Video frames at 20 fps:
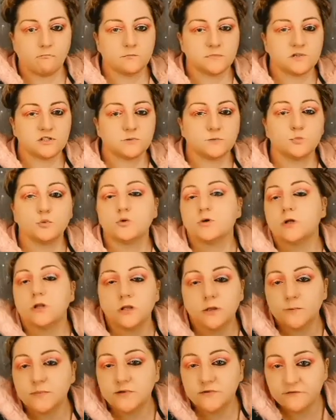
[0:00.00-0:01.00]
Spooky
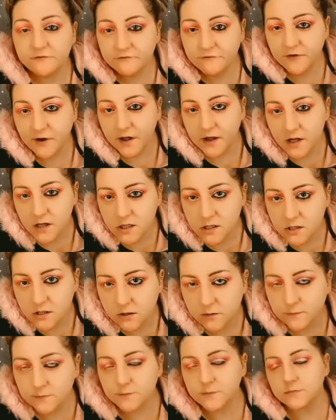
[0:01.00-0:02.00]
Lips and Fat
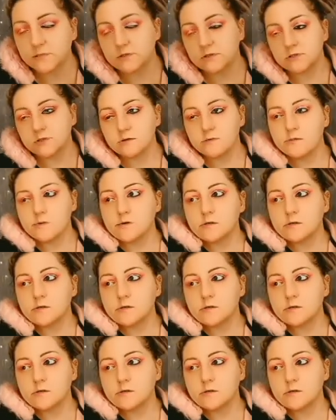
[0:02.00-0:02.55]
Hips.